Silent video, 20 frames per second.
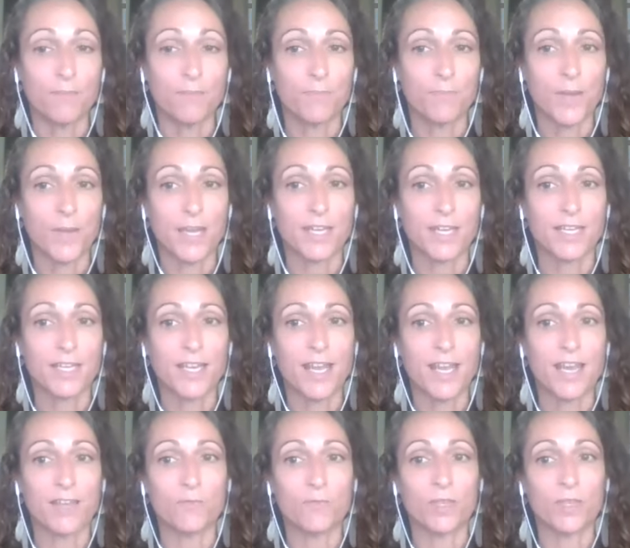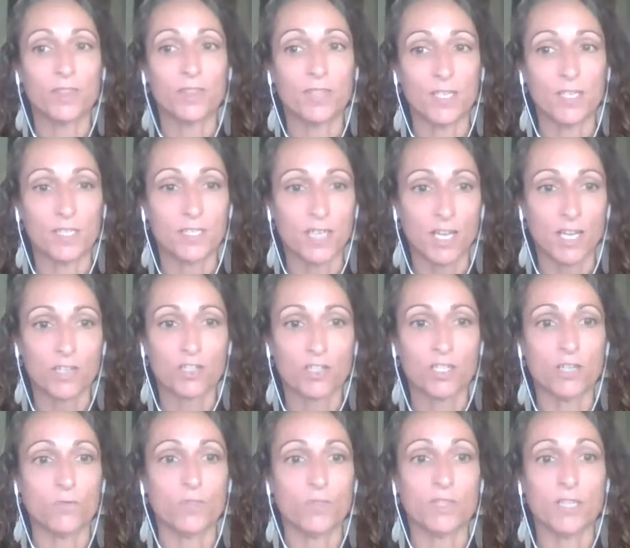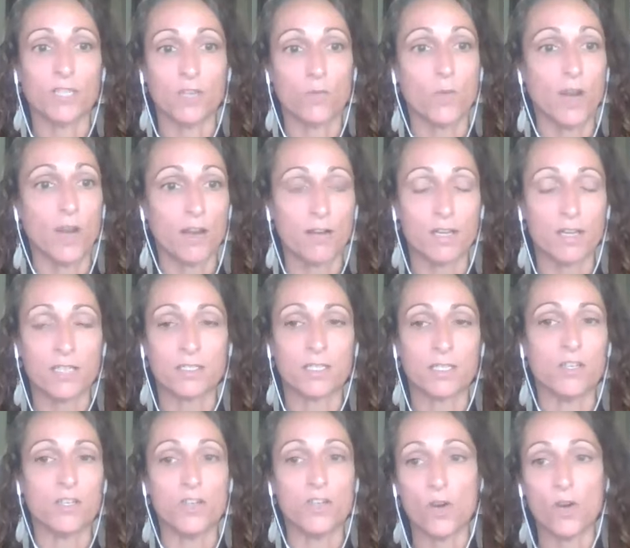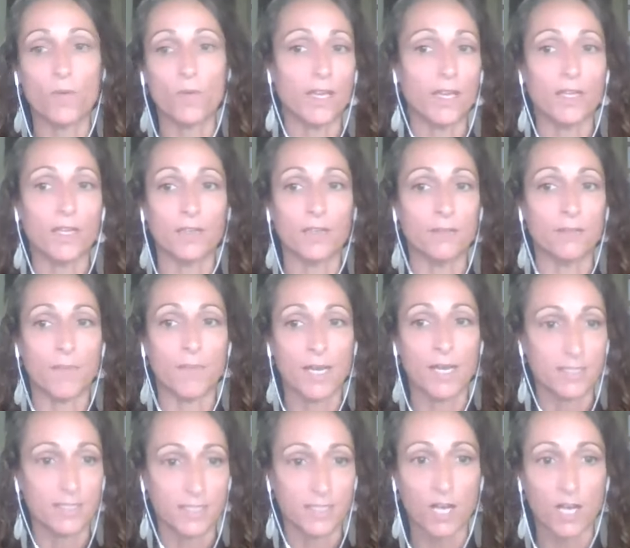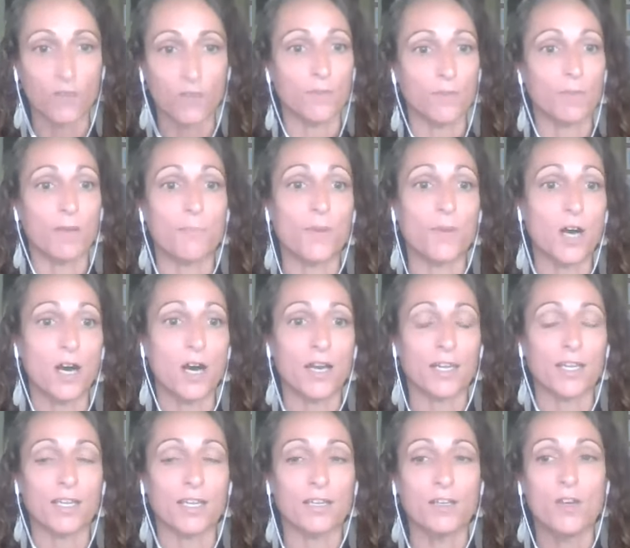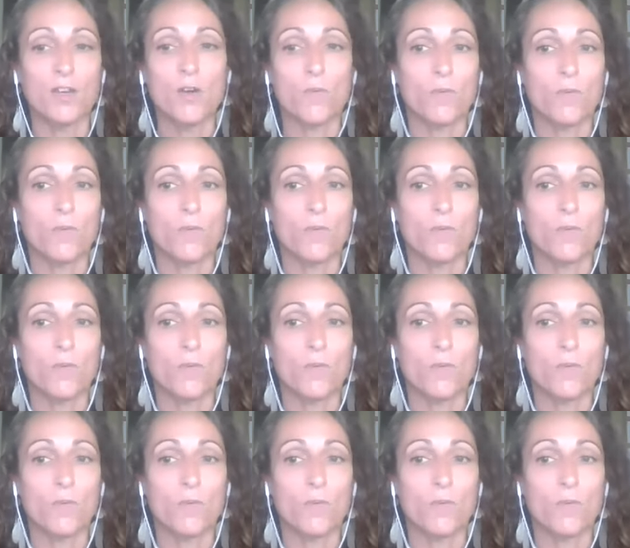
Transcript: But again, with the intention and with the awareness and knowing myself and my body,